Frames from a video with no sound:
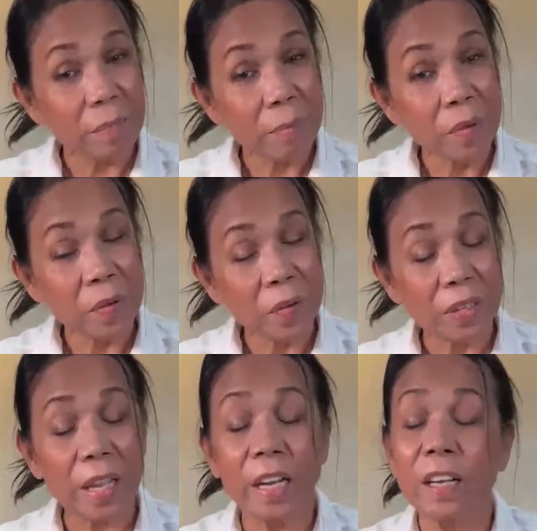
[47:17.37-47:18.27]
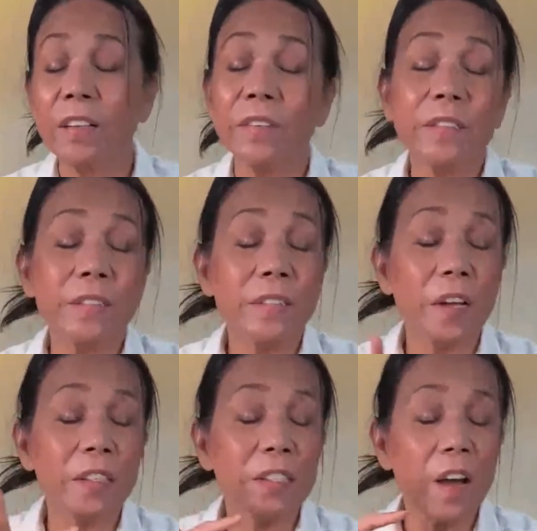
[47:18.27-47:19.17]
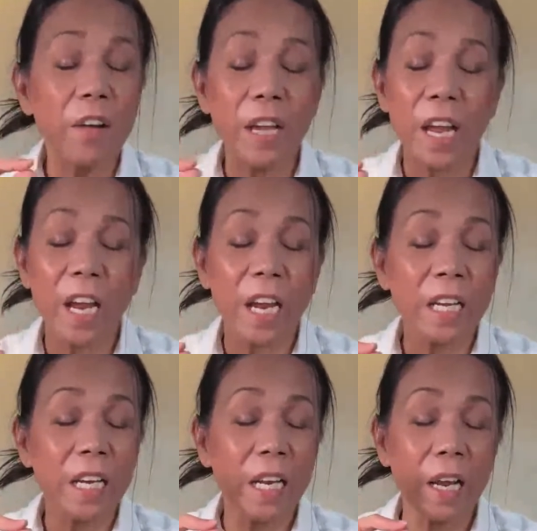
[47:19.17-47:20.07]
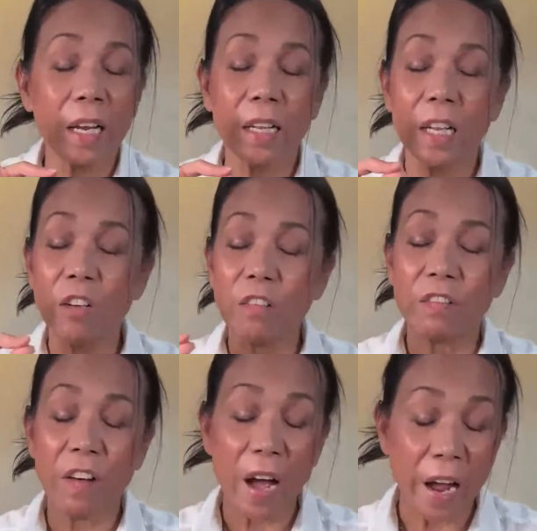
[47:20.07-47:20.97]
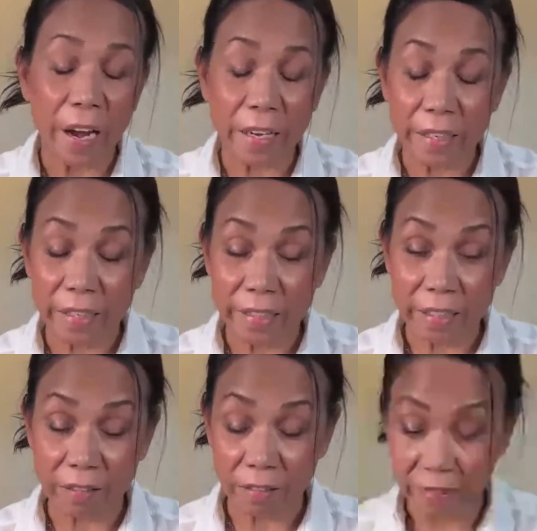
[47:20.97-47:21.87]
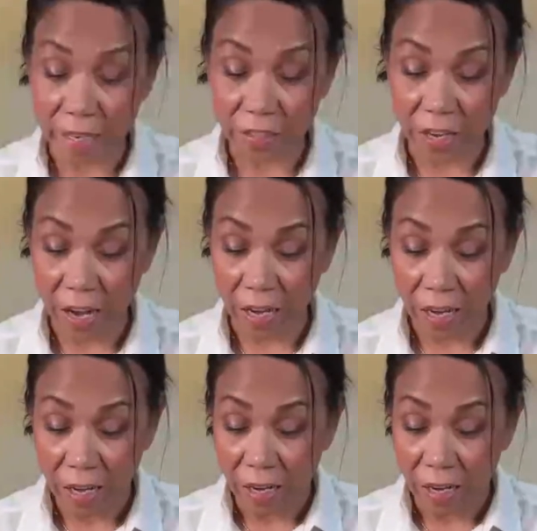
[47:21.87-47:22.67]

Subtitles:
it bubbles. Oh, it's okay, honey. It looked fine until yesterday.